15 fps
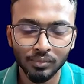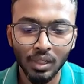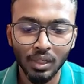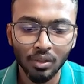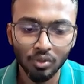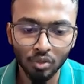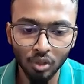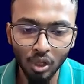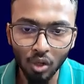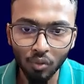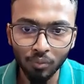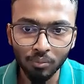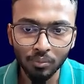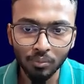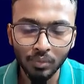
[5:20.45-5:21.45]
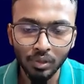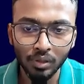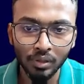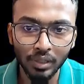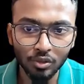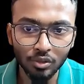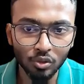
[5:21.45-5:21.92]
So now
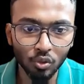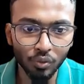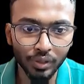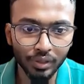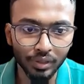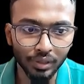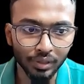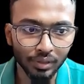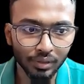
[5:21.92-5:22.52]
let's do one thing.